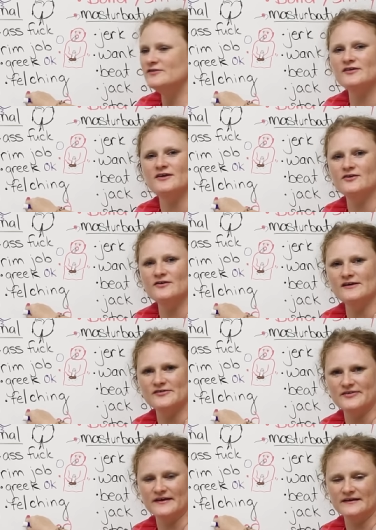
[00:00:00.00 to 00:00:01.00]
is a curious
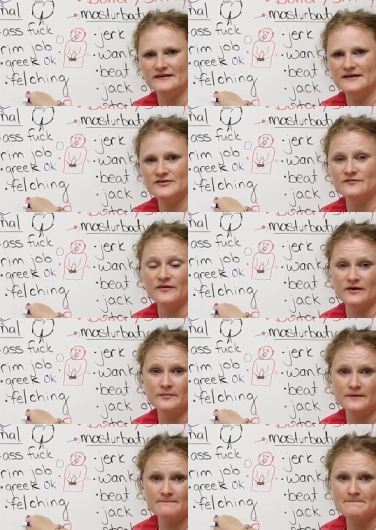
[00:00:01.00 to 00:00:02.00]
thing. It's a verb.
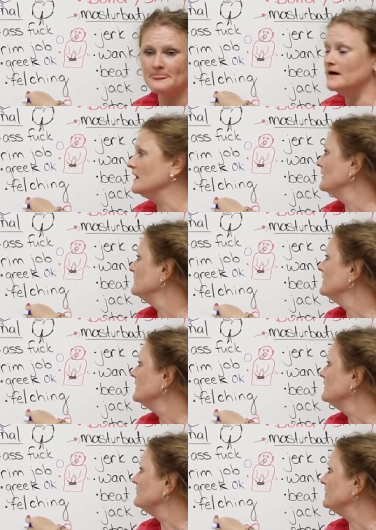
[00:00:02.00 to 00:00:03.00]
Um,
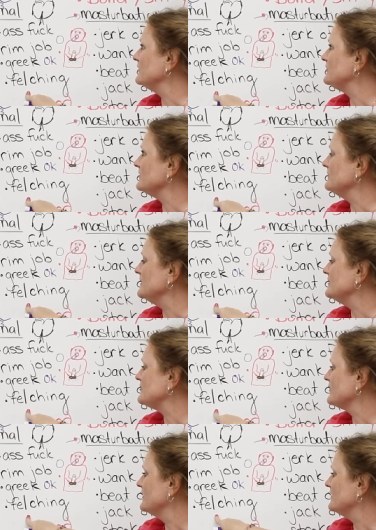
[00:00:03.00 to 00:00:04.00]
felching
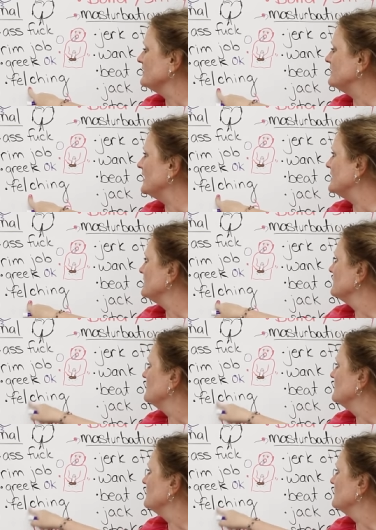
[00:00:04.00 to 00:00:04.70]
means that